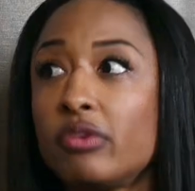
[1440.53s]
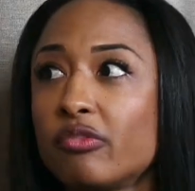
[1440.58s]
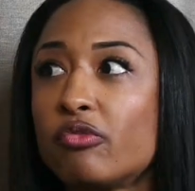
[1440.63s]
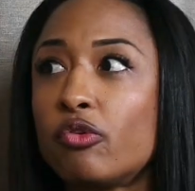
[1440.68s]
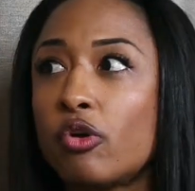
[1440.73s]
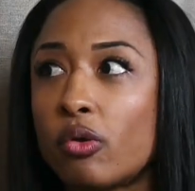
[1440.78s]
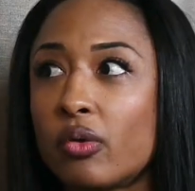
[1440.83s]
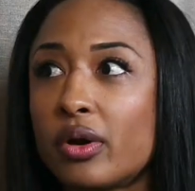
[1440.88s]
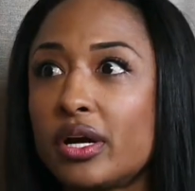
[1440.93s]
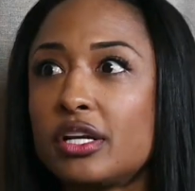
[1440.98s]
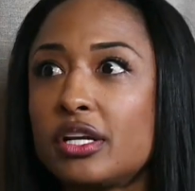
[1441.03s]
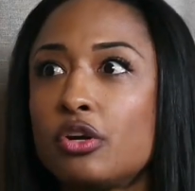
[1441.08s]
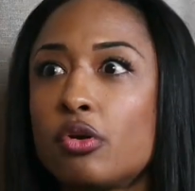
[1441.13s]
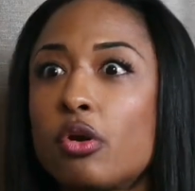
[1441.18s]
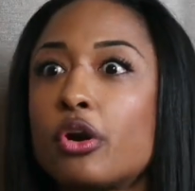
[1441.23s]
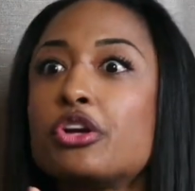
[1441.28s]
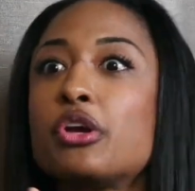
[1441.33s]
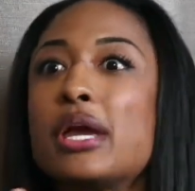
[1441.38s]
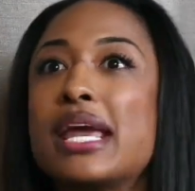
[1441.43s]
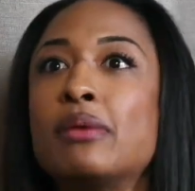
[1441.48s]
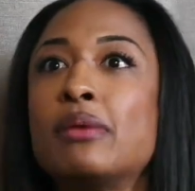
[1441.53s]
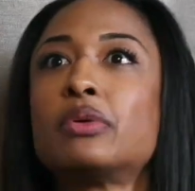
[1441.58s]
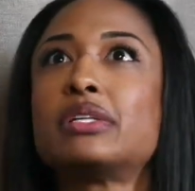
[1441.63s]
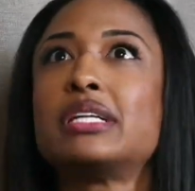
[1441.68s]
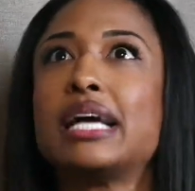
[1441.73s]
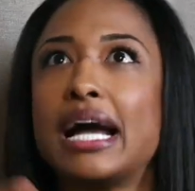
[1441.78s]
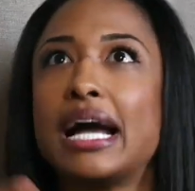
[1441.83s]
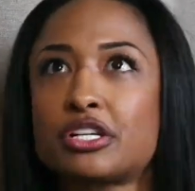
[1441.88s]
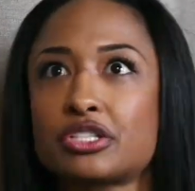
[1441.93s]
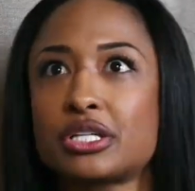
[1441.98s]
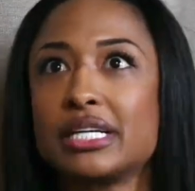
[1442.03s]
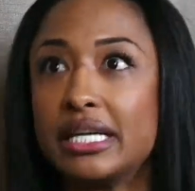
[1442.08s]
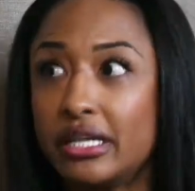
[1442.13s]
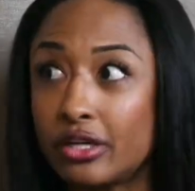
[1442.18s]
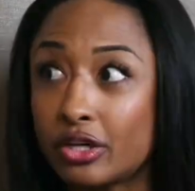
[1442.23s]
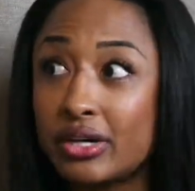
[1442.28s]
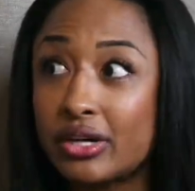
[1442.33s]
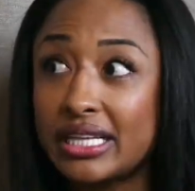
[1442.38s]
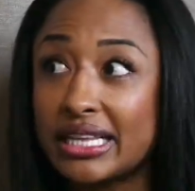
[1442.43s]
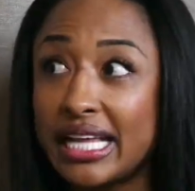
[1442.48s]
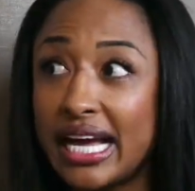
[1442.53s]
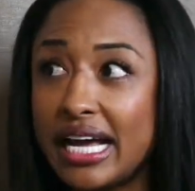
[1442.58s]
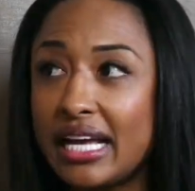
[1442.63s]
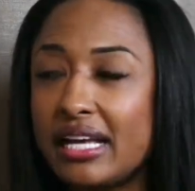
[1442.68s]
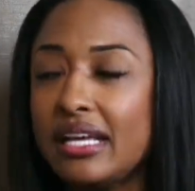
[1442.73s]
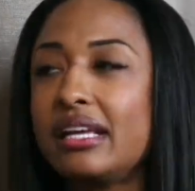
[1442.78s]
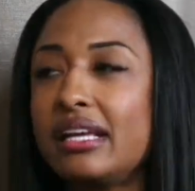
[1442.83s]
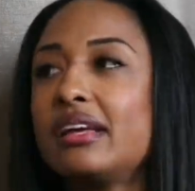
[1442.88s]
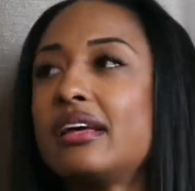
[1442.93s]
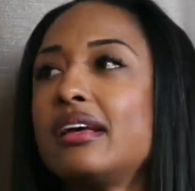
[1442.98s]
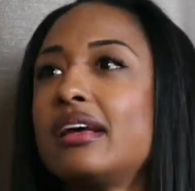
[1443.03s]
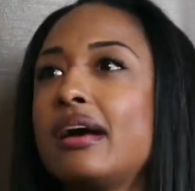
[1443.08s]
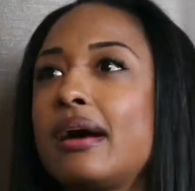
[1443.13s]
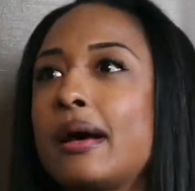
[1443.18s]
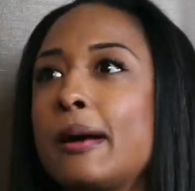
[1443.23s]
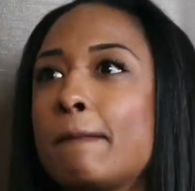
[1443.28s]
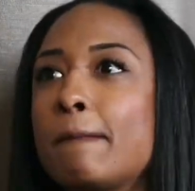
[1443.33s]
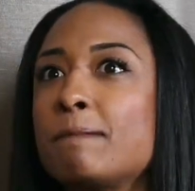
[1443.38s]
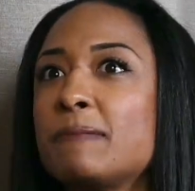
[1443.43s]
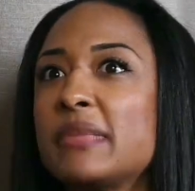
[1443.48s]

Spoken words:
forward? Are you able to actually integrate that? And